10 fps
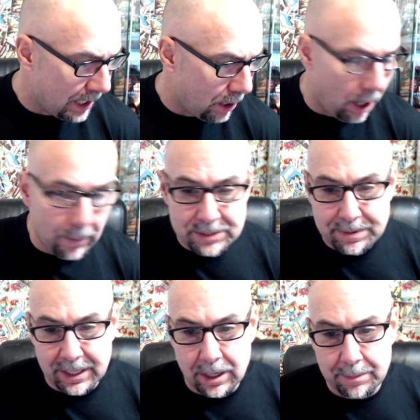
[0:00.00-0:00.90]
always
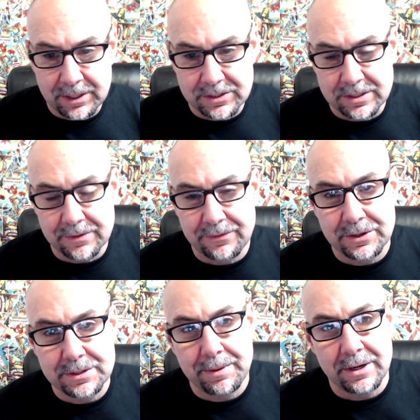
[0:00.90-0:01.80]
pick up because it's the
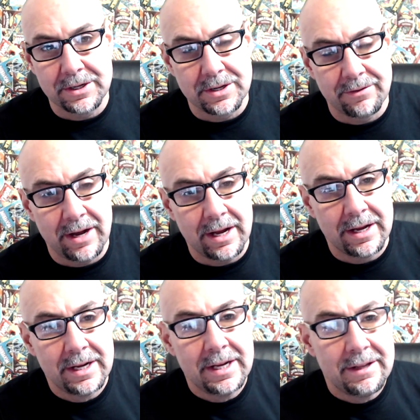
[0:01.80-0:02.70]
first appearance of
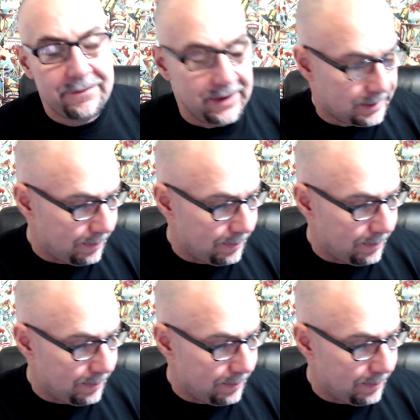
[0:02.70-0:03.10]
Phantom